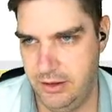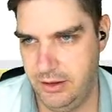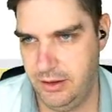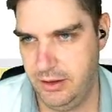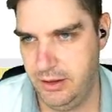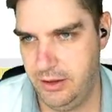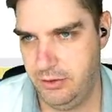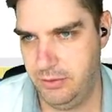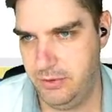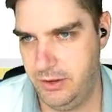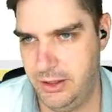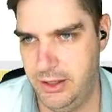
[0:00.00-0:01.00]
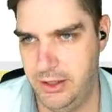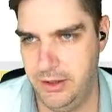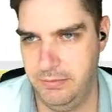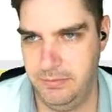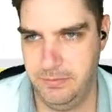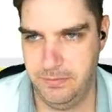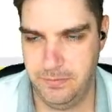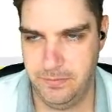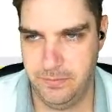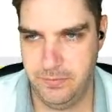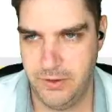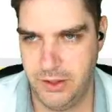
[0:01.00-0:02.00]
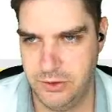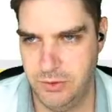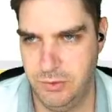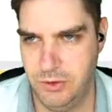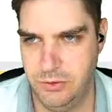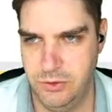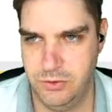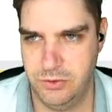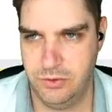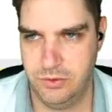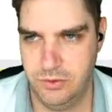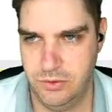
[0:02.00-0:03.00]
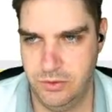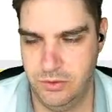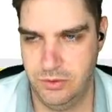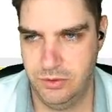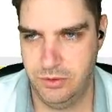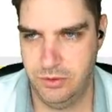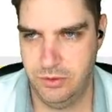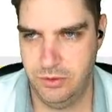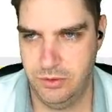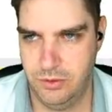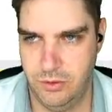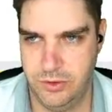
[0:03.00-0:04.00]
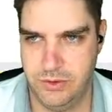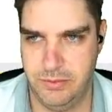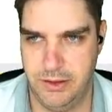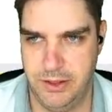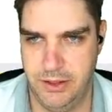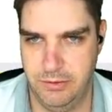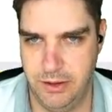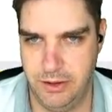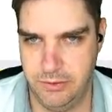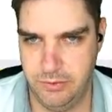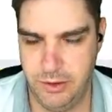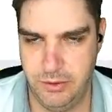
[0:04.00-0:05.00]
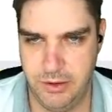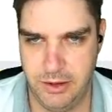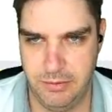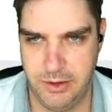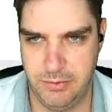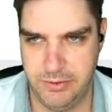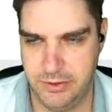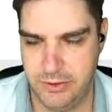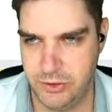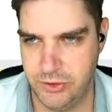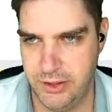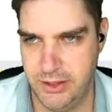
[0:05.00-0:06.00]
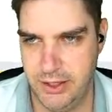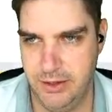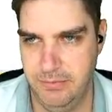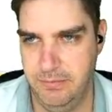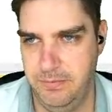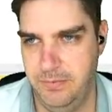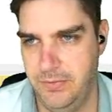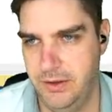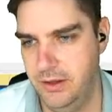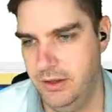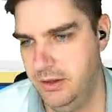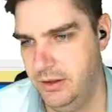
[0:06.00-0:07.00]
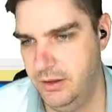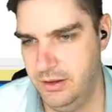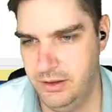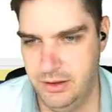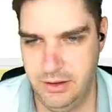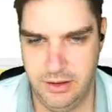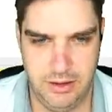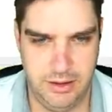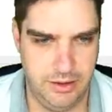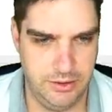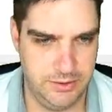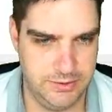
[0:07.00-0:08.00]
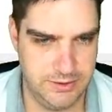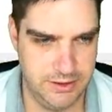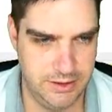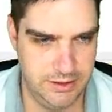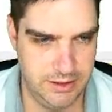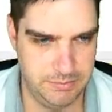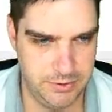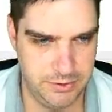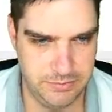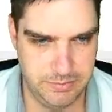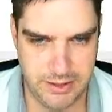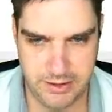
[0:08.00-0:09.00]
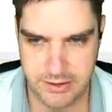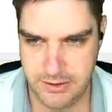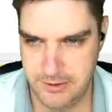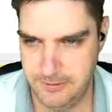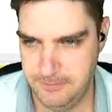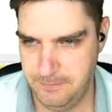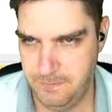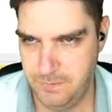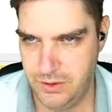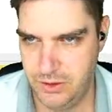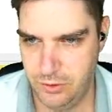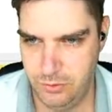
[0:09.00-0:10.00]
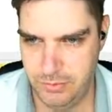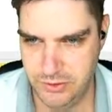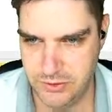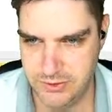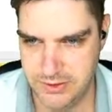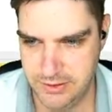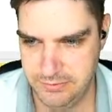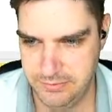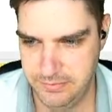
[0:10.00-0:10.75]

Outer apply. Actually, we could just cross apply here, right? Because we only care about the ones that are actually in there. And you can see that brings back a whole bunch of stuff.